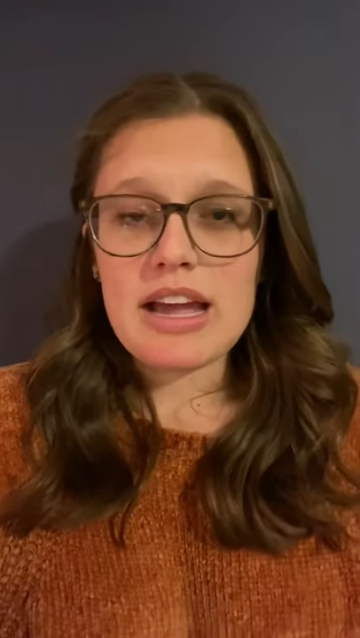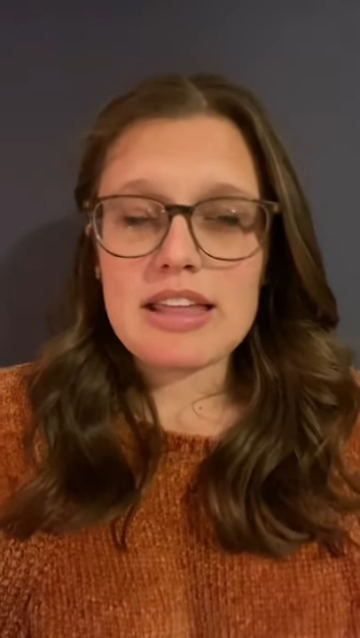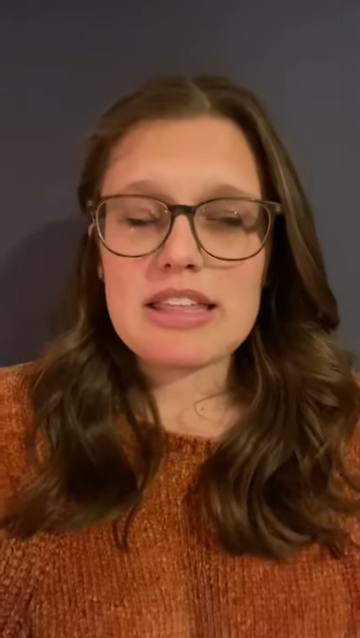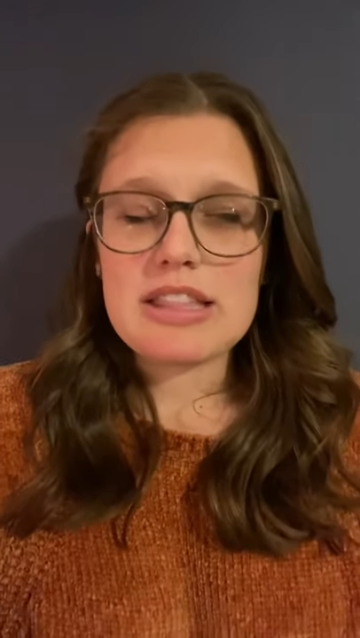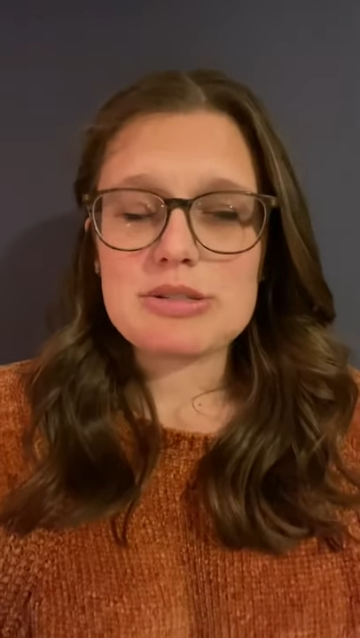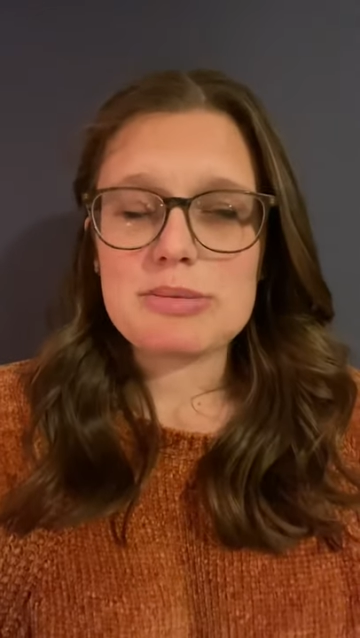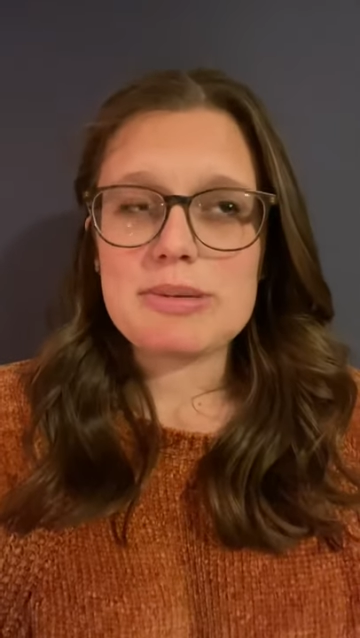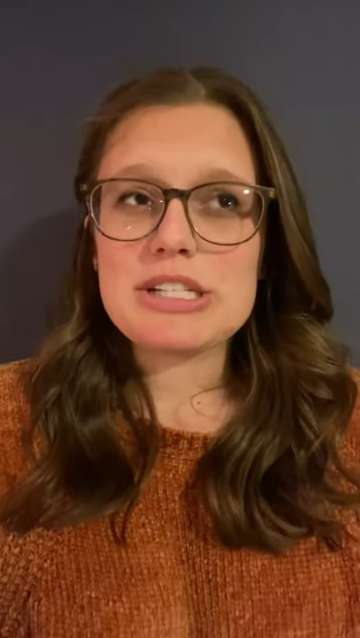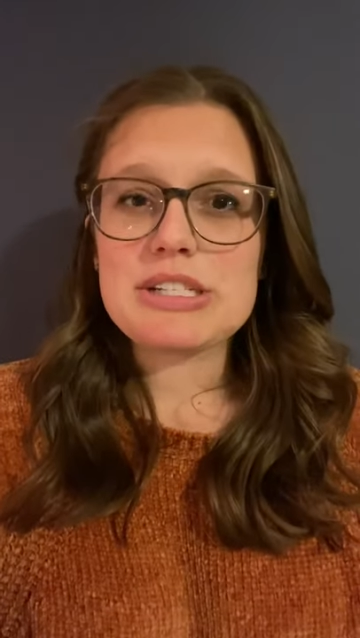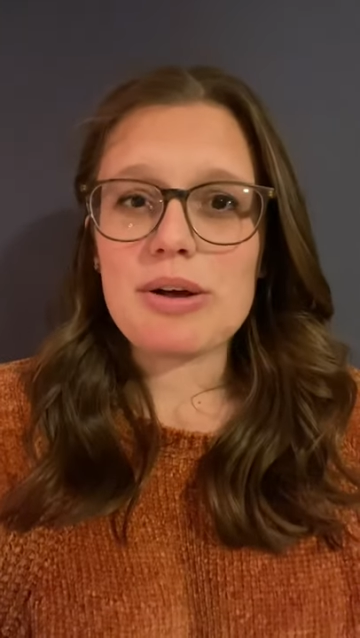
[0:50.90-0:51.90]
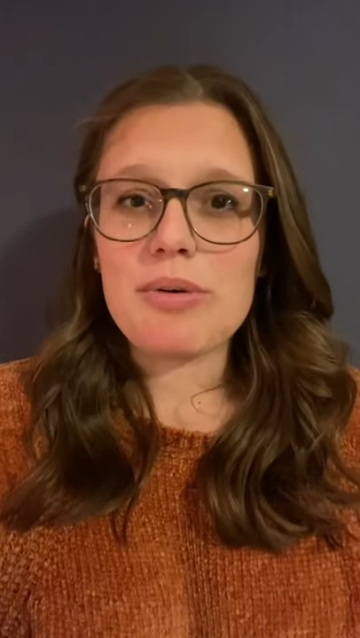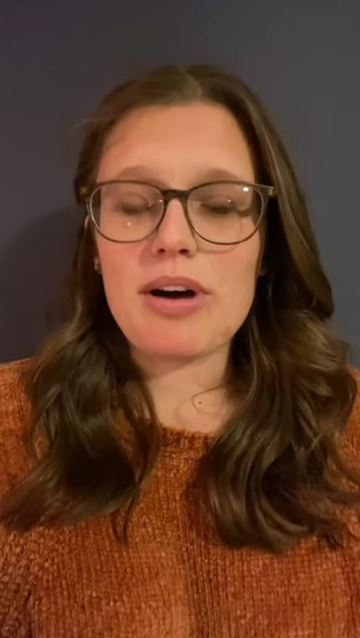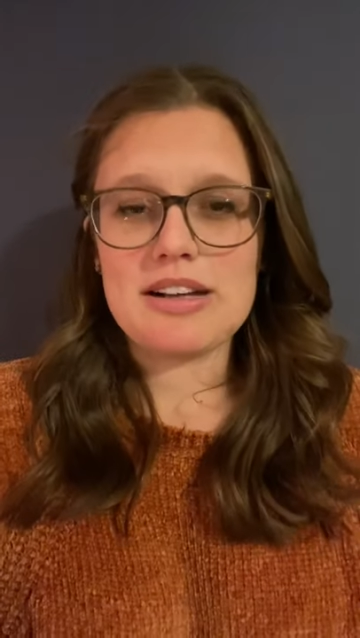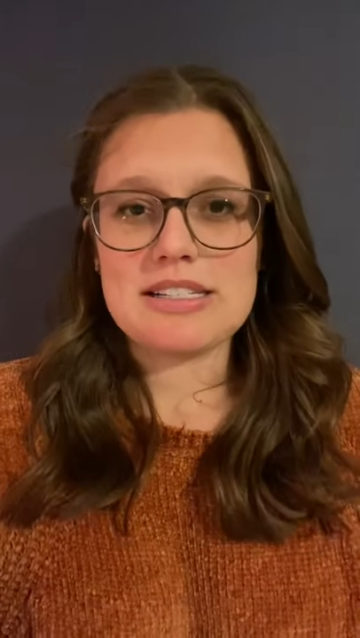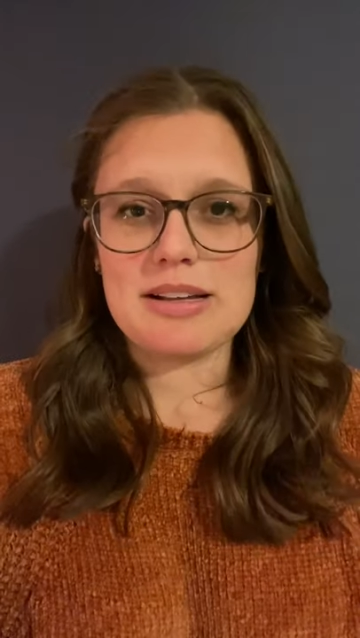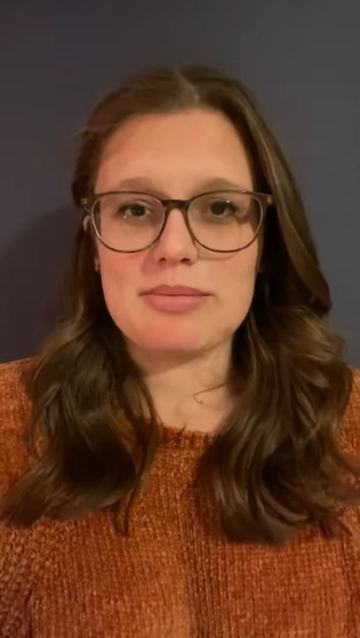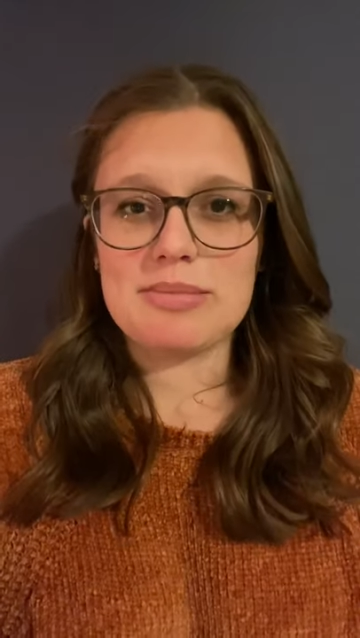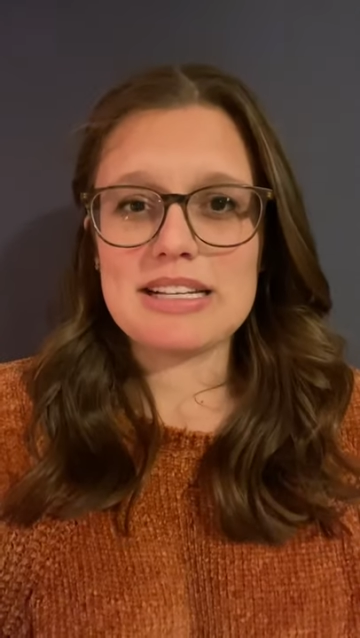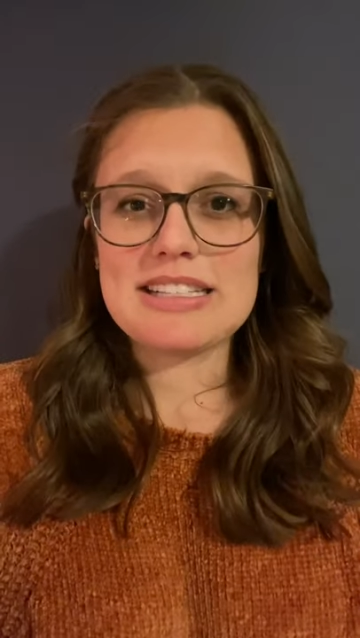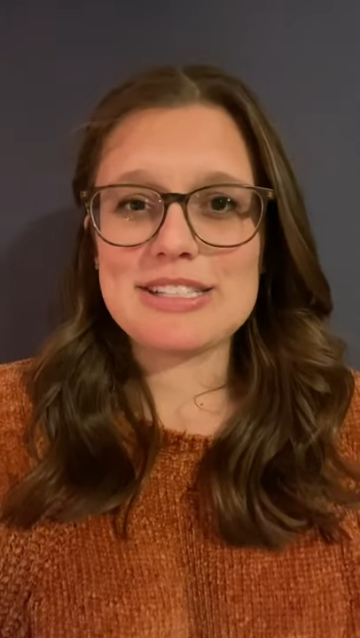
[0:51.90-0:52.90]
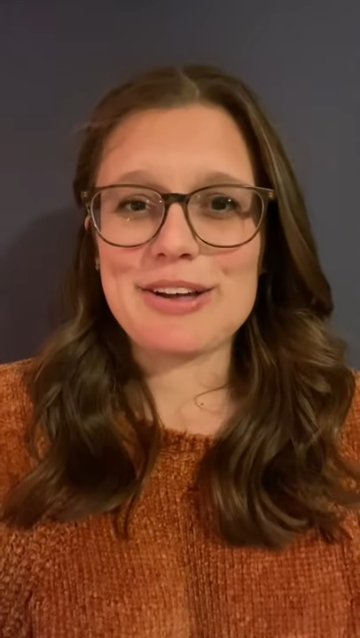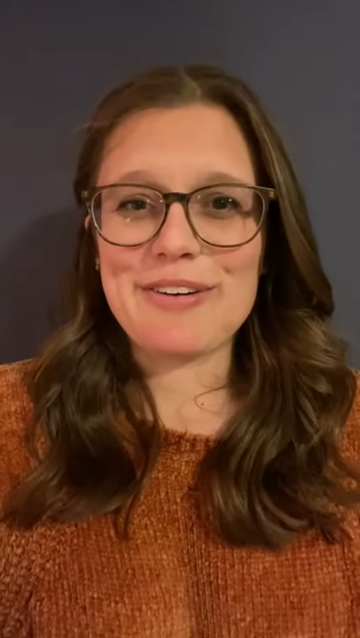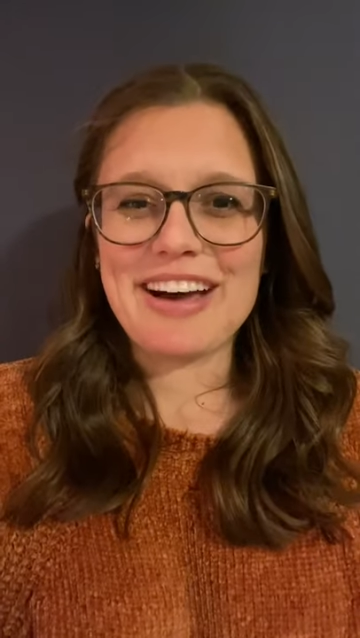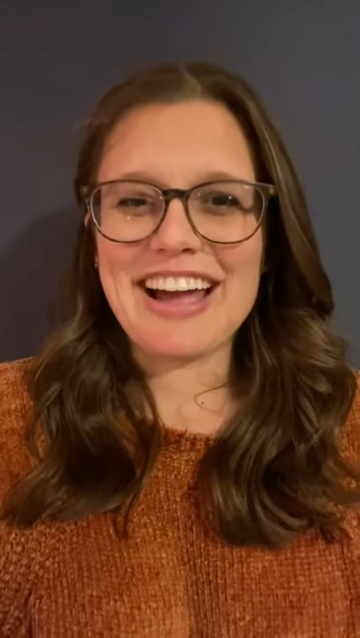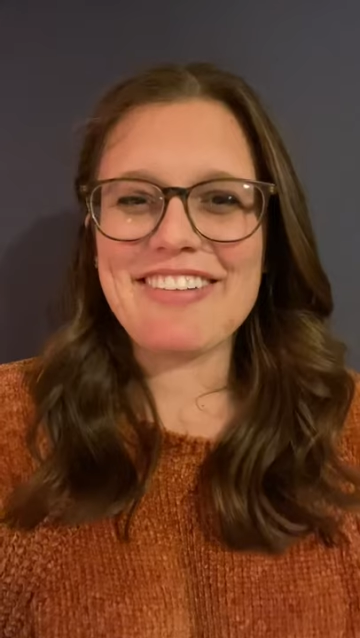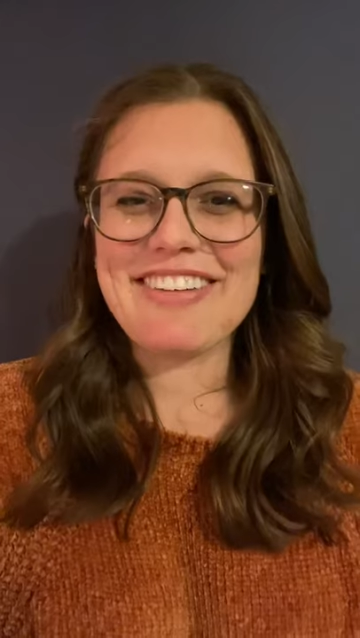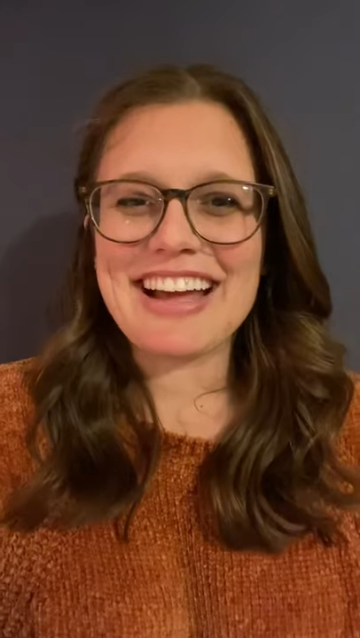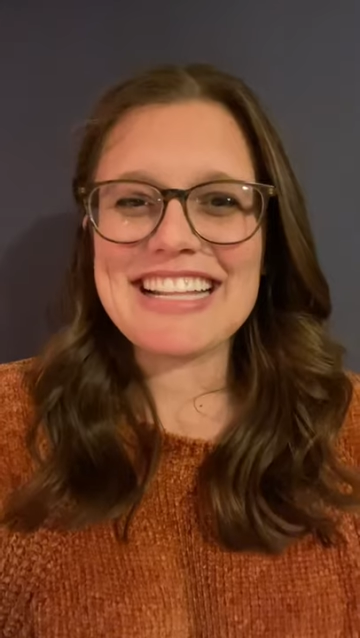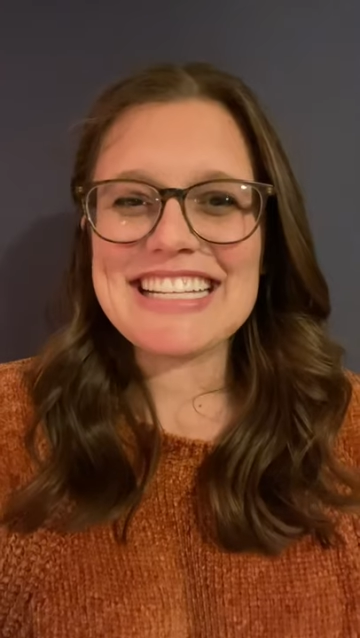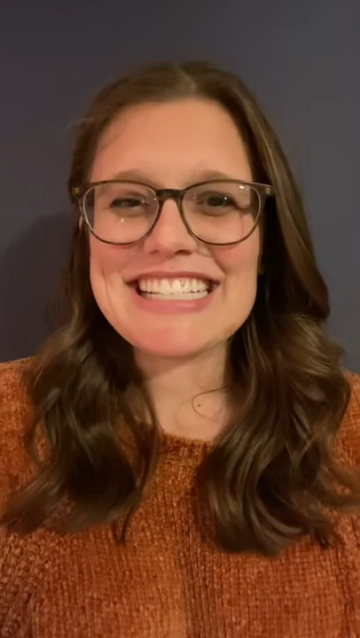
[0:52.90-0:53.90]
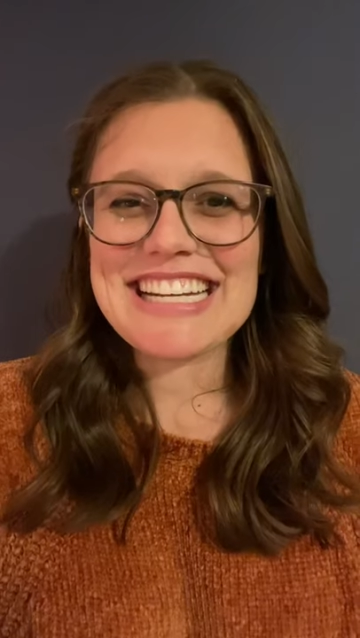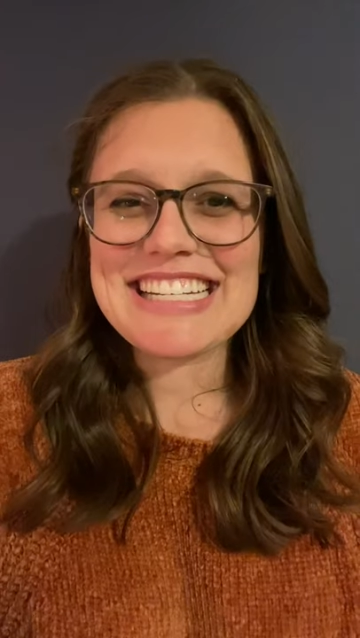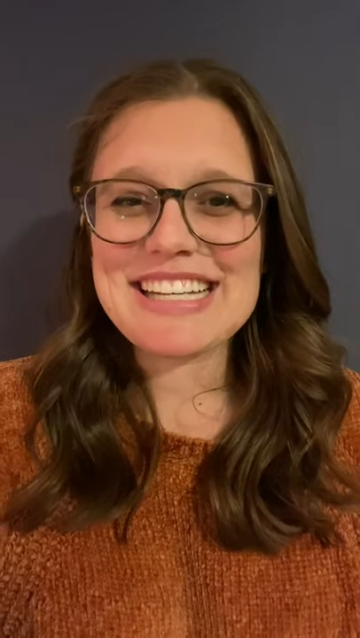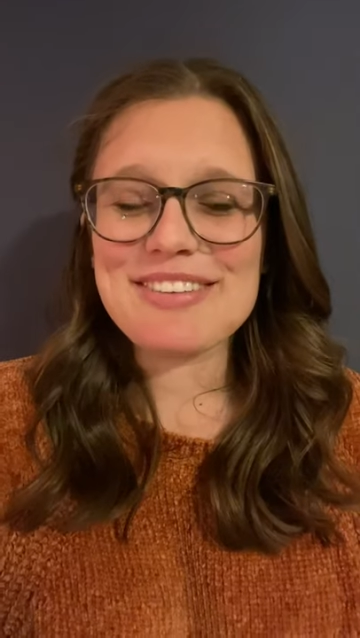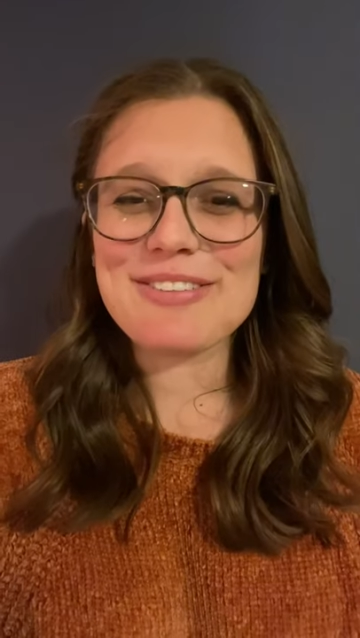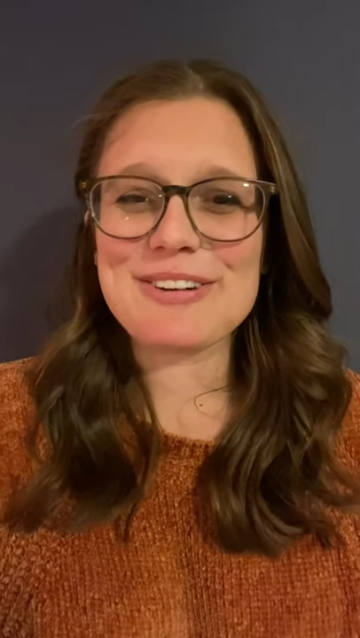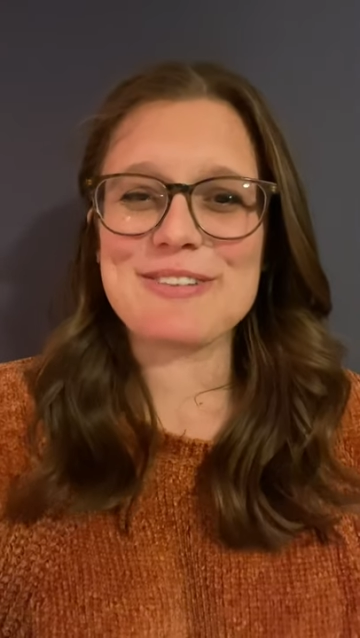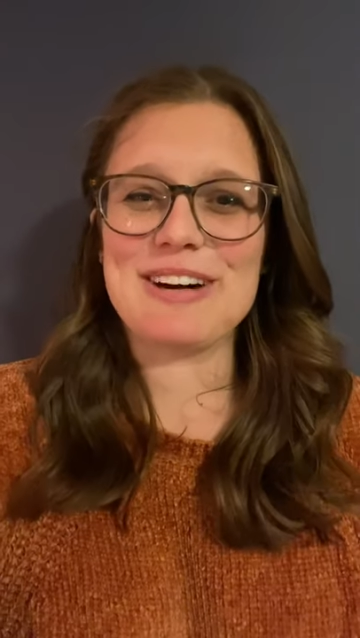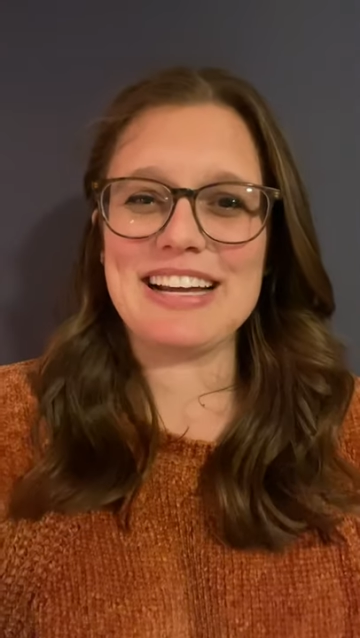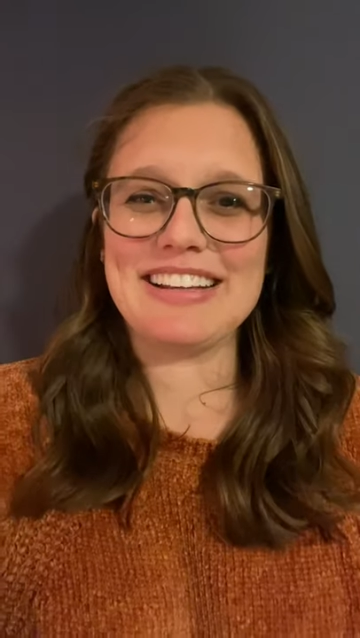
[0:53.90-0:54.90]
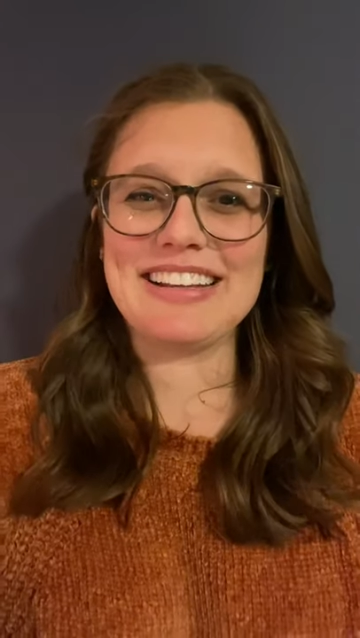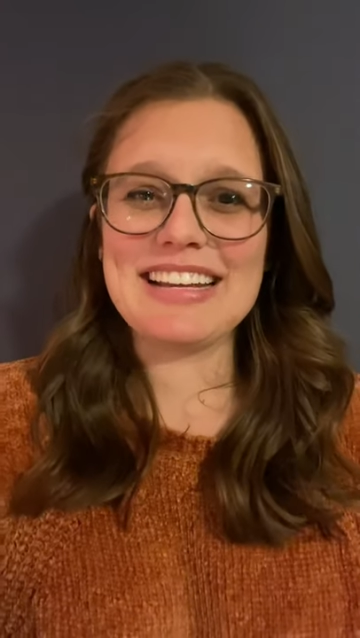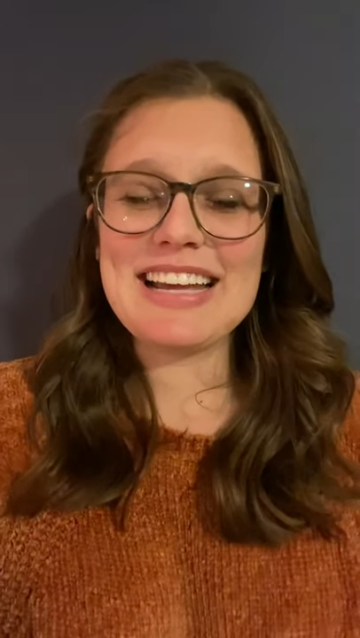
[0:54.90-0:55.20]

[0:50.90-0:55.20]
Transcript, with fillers: think this would be so awesome. So I've had this idea for a while.